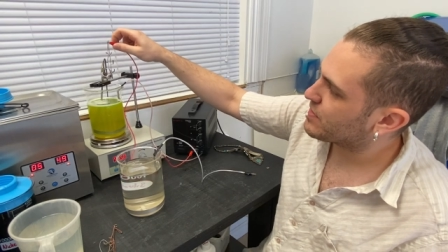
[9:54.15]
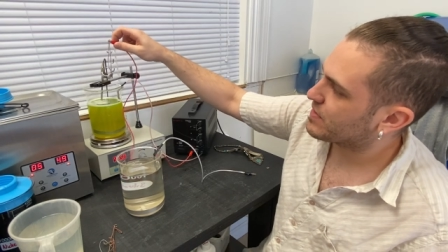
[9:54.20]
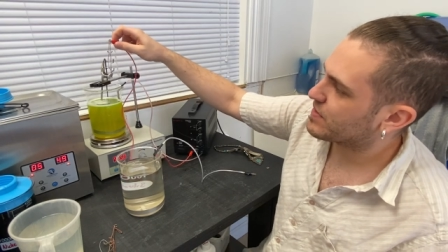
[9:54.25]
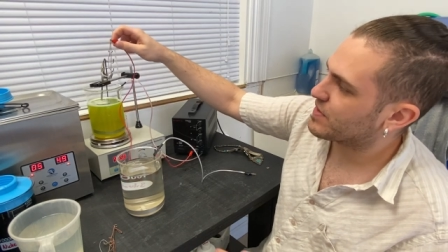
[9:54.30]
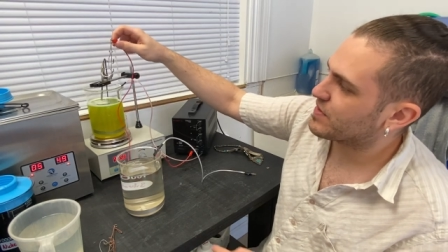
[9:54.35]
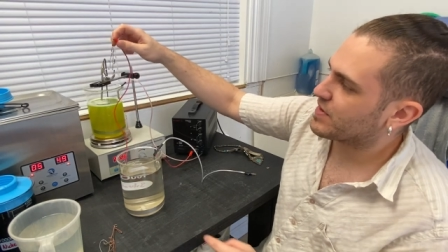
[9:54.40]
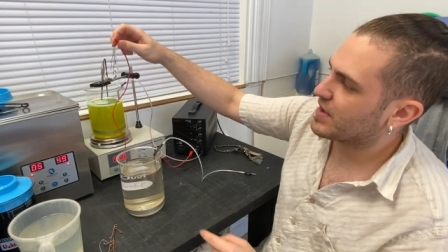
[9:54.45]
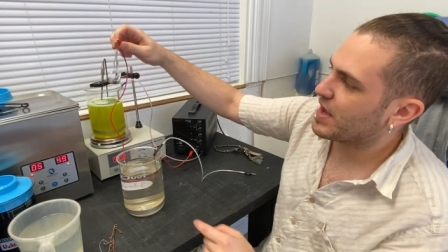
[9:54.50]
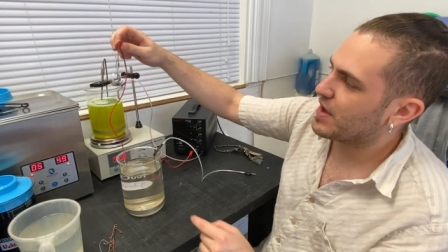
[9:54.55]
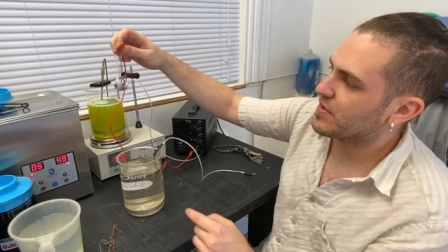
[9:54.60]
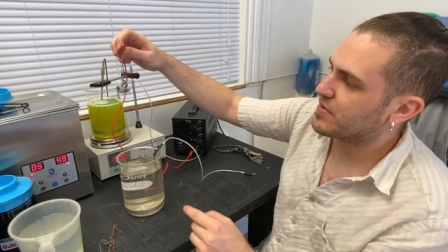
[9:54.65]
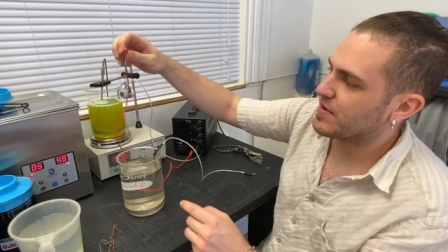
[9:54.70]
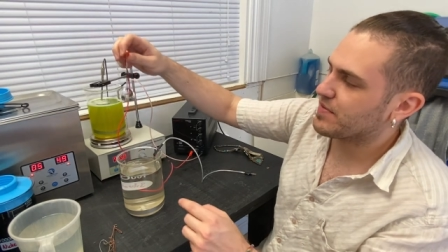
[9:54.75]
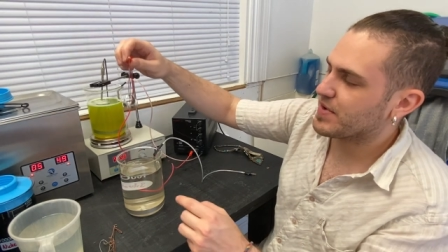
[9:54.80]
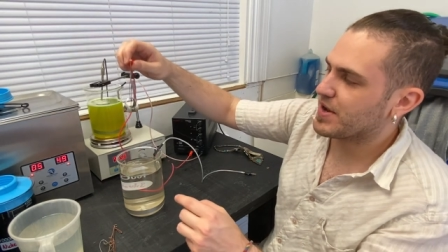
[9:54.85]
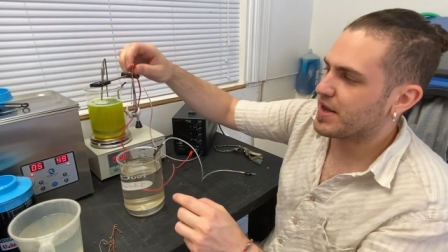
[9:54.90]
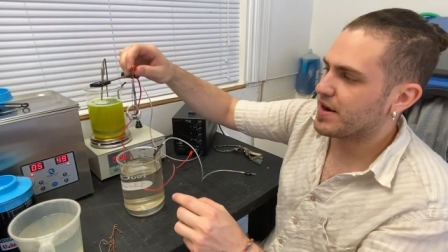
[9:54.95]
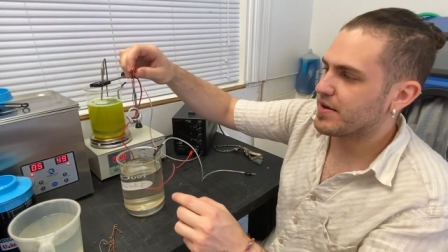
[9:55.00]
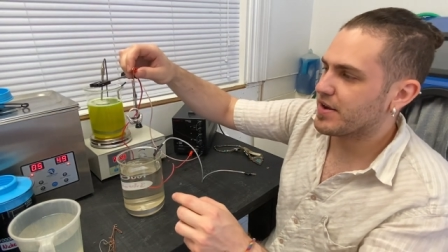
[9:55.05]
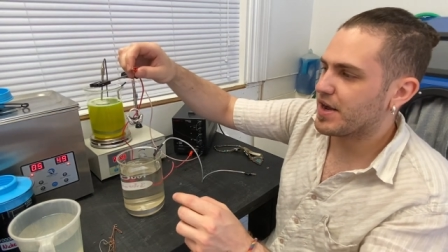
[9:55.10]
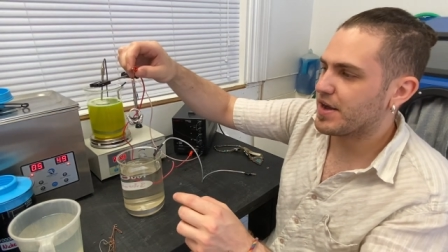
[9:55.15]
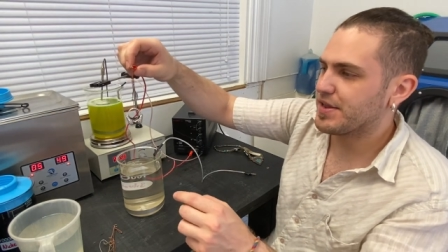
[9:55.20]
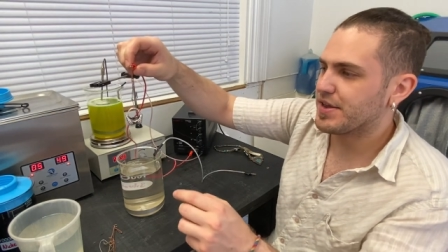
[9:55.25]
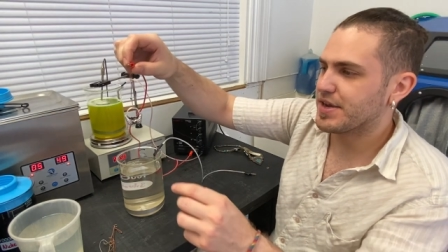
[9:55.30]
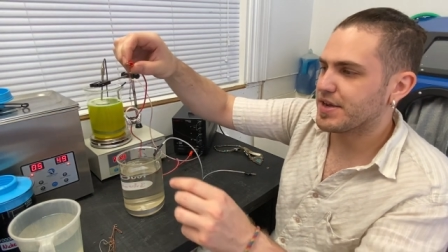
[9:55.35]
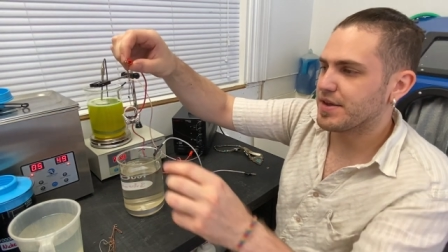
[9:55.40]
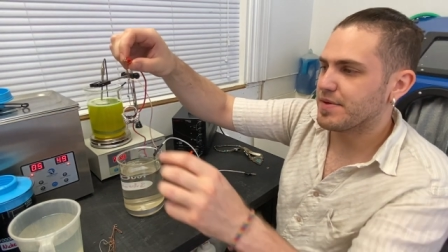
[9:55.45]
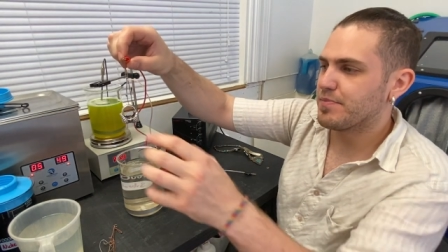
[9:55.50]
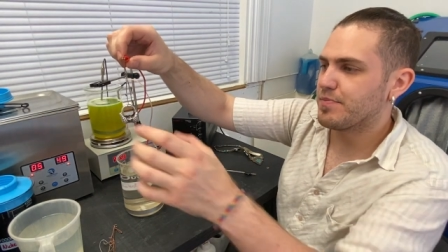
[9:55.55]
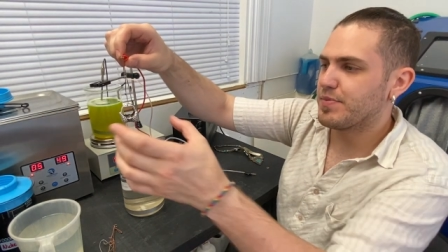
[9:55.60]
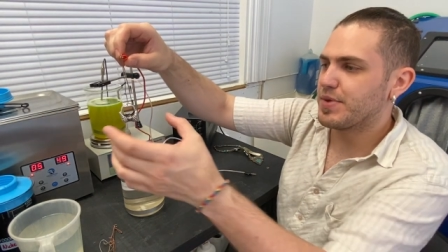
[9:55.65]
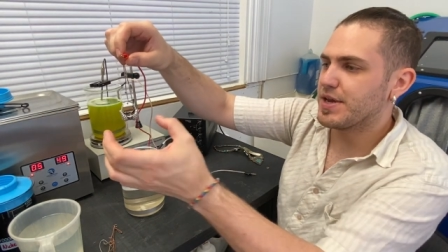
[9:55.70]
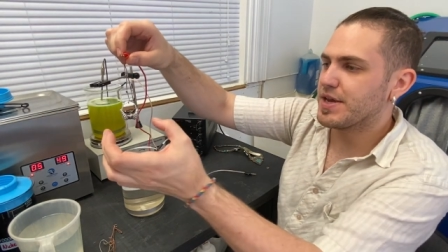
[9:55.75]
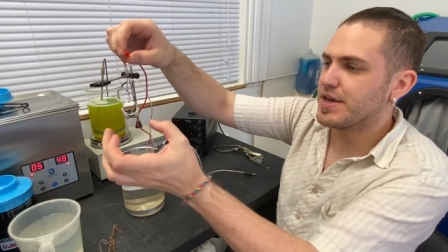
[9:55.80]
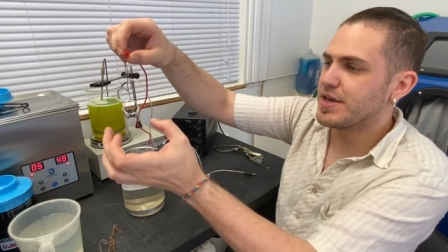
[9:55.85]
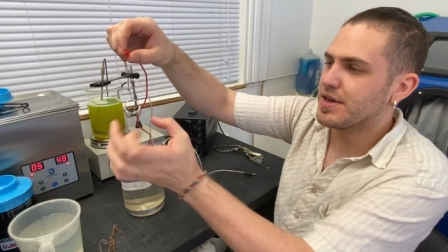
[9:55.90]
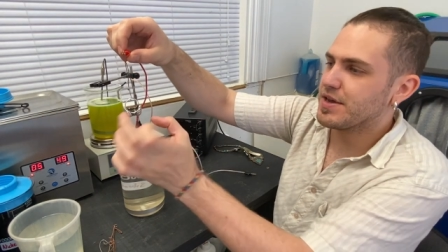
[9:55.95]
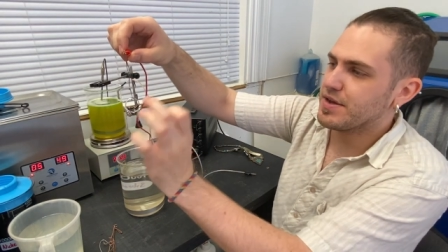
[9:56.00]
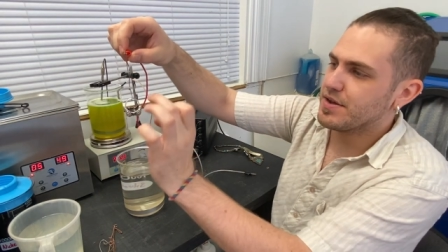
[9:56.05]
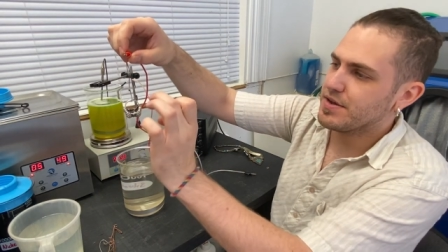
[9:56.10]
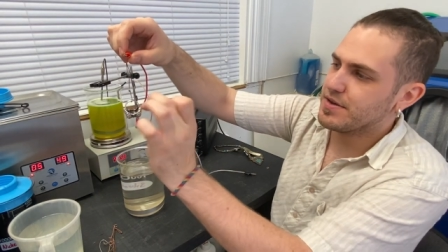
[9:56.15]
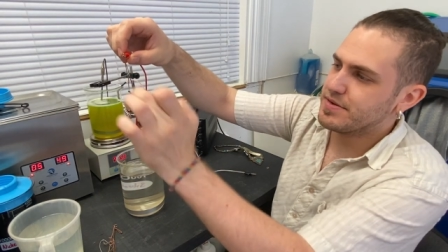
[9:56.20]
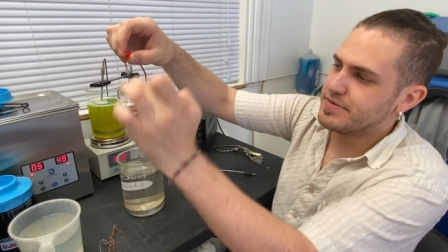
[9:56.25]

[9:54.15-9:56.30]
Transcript: In this case, I've kind of got like a big